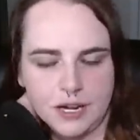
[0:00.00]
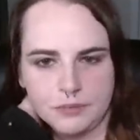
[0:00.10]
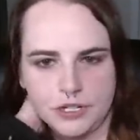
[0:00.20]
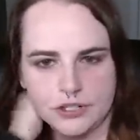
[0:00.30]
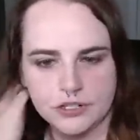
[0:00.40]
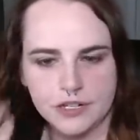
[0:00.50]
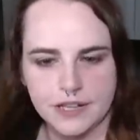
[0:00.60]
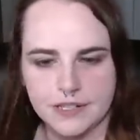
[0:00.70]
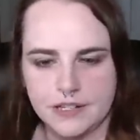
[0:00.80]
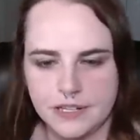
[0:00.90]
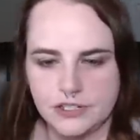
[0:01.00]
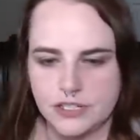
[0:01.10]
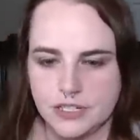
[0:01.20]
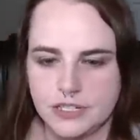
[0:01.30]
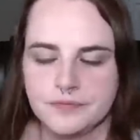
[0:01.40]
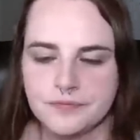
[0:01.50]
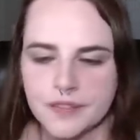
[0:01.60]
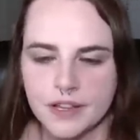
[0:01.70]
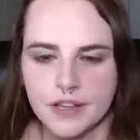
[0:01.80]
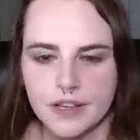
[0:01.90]
I'm pretty sure he has ADHD.
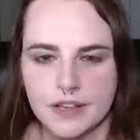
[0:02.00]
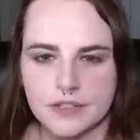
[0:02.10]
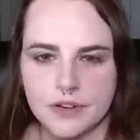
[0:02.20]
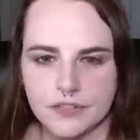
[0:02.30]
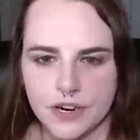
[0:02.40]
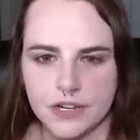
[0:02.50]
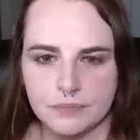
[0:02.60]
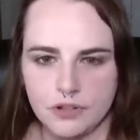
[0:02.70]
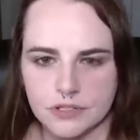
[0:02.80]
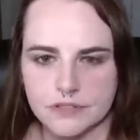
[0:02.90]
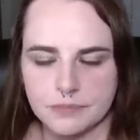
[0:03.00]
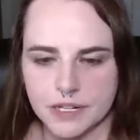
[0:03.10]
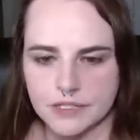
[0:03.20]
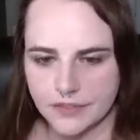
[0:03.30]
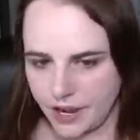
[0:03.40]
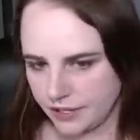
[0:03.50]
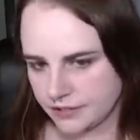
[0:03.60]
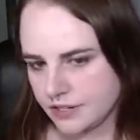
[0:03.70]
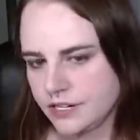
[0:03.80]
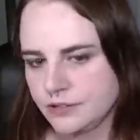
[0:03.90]
So he's very impulsive because of that,
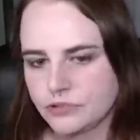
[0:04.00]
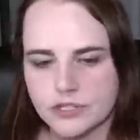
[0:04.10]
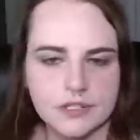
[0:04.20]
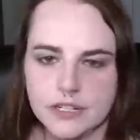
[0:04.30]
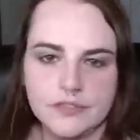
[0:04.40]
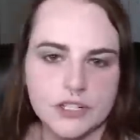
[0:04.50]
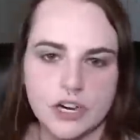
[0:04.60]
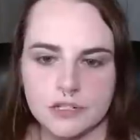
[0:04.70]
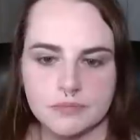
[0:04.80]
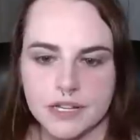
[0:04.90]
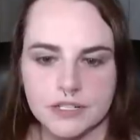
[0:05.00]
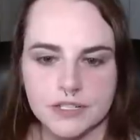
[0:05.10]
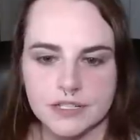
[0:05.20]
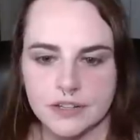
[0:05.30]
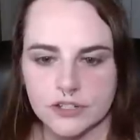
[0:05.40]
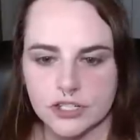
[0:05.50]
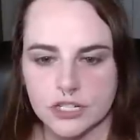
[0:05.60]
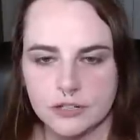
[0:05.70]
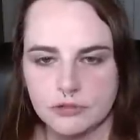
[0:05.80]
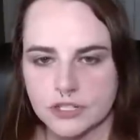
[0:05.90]
and he will just leave a job. He just doesn't give a shit.
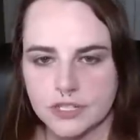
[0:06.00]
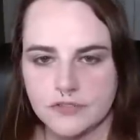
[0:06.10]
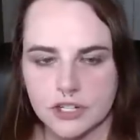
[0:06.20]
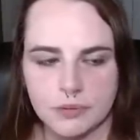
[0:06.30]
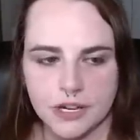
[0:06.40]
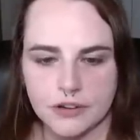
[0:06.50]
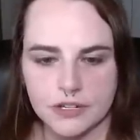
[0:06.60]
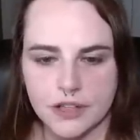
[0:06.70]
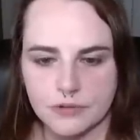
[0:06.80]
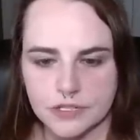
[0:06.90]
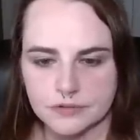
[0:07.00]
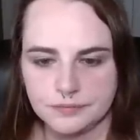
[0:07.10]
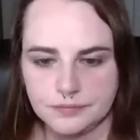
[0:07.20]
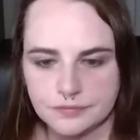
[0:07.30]
He will just leave a job and go get another one.